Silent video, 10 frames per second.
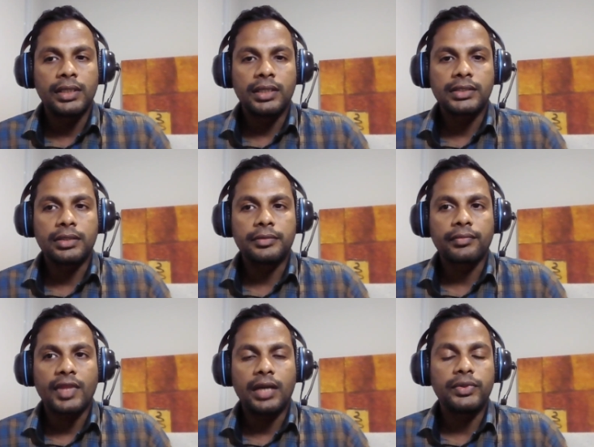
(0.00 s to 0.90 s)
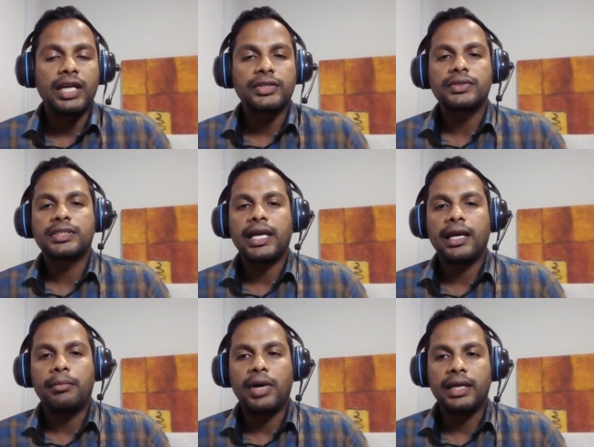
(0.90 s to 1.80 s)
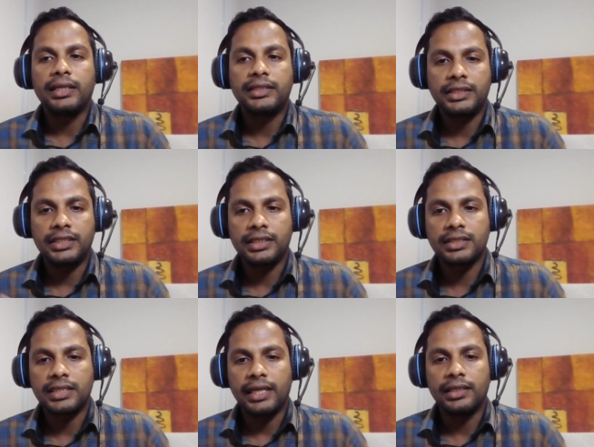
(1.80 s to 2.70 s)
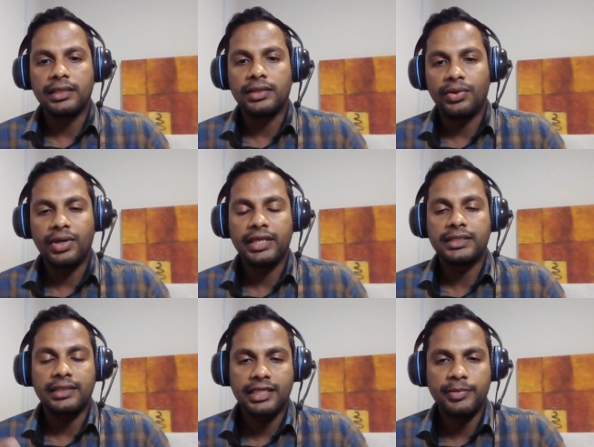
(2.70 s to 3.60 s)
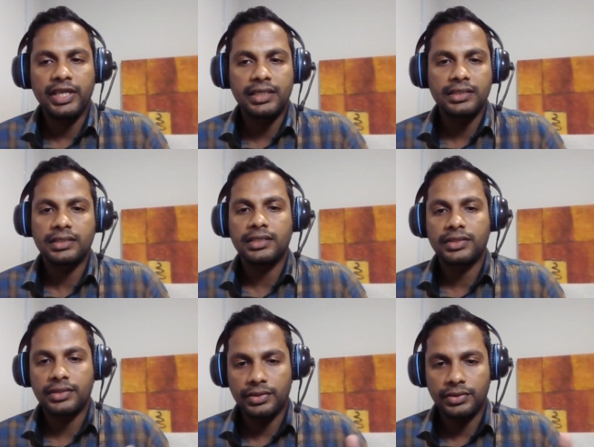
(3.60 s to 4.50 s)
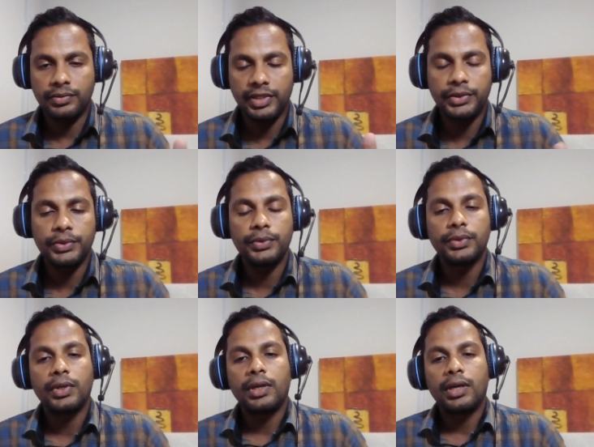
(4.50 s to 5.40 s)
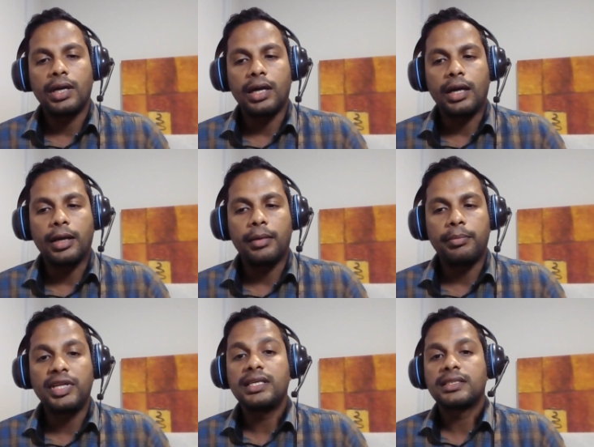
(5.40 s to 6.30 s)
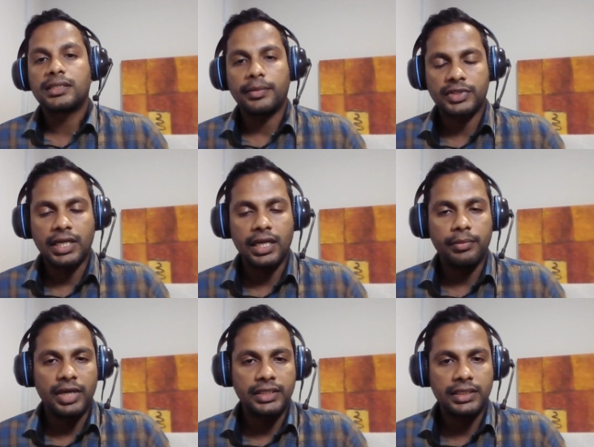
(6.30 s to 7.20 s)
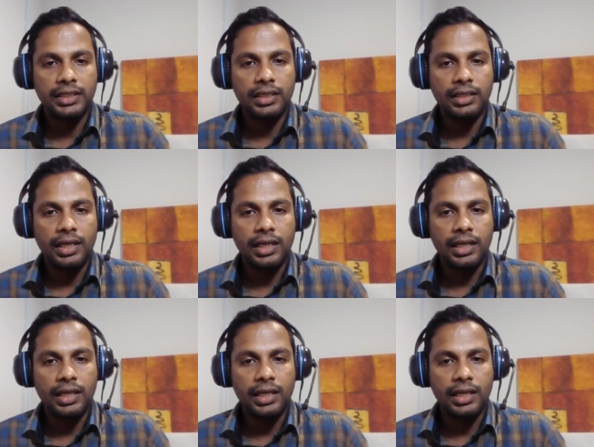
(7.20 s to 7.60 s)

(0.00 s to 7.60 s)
So I would like to share my teachings and knowledge and experiences with you. Please subscribe my channel.